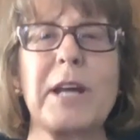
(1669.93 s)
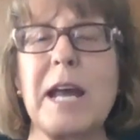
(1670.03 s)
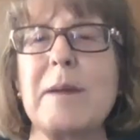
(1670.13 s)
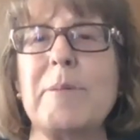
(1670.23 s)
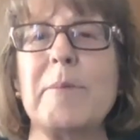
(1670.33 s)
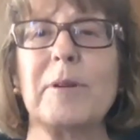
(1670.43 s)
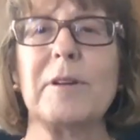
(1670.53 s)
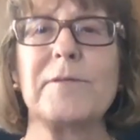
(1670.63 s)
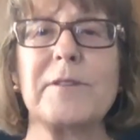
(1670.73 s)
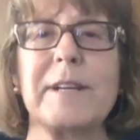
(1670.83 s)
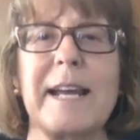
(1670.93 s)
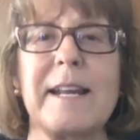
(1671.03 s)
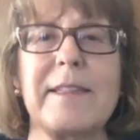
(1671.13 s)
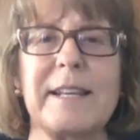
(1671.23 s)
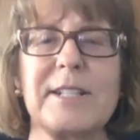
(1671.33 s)
capable of doing
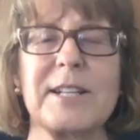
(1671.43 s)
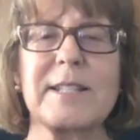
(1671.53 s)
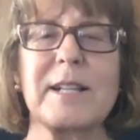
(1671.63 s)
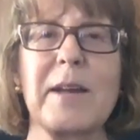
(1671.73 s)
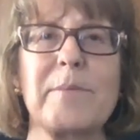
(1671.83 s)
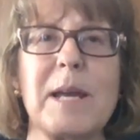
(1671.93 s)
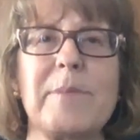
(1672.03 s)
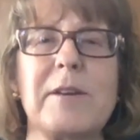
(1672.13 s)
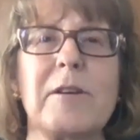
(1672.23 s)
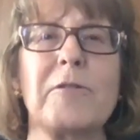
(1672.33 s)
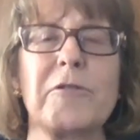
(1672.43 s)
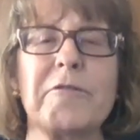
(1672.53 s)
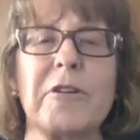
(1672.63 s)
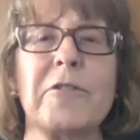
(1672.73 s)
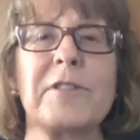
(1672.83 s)
anything, just like maybe, or
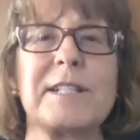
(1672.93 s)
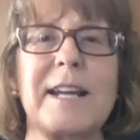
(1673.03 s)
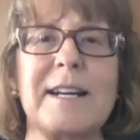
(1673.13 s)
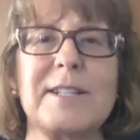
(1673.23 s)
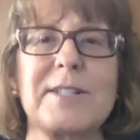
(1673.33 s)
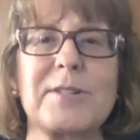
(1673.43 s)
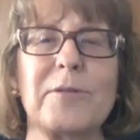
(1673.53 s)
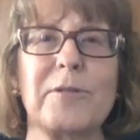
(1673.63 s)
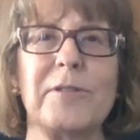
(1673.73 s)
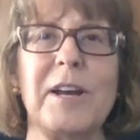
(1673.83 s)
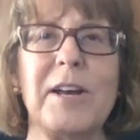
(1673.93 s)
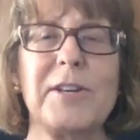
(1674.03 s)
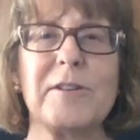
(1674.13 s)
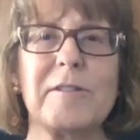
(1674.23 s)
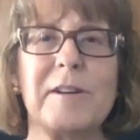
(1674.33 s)
you're on the tennis court,
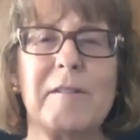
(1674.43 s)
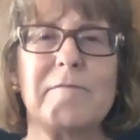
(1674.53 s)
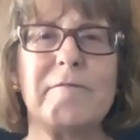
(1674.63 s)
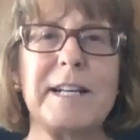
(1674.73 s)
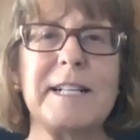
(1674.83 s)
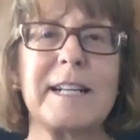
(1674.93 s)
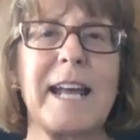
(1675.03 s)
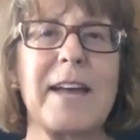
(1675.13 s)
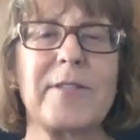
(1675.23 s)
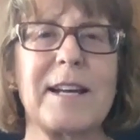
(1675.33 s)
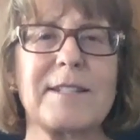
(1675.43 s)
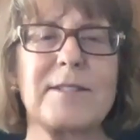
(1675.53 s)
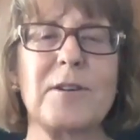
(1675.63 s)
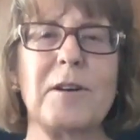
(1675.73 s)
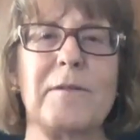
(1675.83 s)
you're ready to get that
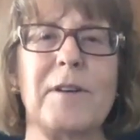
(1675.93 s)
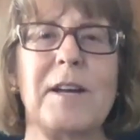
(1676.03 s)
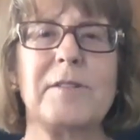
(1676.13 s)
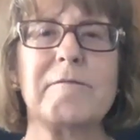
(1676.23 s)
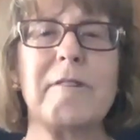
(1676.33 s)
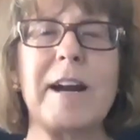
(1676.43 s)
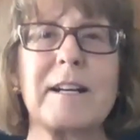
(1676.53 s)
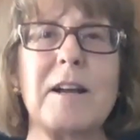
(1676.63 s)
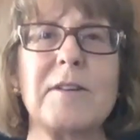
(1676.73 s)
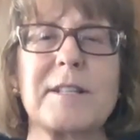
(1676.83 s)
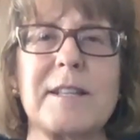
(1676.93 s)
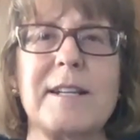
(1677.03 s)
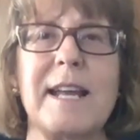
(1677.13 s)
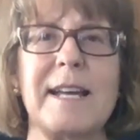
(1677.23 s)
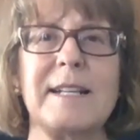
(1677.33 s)
serve. You're right close to the
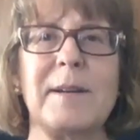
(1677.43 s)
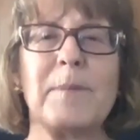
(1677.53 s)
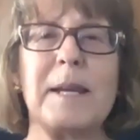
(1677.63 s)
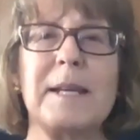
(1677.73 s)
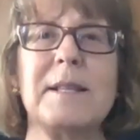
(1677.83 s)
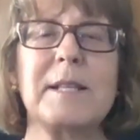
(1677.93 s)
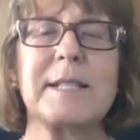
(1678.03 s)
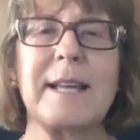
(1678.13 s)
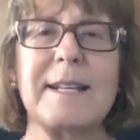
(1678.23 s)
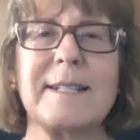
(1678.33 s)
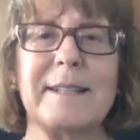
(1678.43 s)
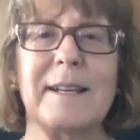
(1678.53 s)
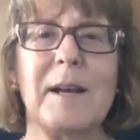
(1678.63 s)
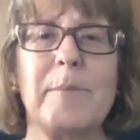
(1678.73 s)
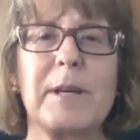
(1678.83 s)
net in the center,
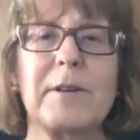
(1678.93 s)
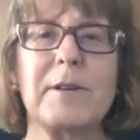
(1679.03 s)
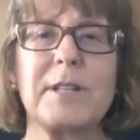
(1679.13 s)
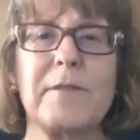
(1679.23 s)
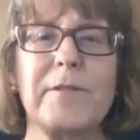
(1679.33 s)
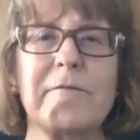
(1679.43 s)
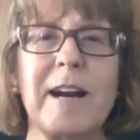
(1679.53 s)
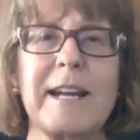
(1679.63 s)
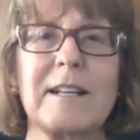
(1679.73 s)
because if you're right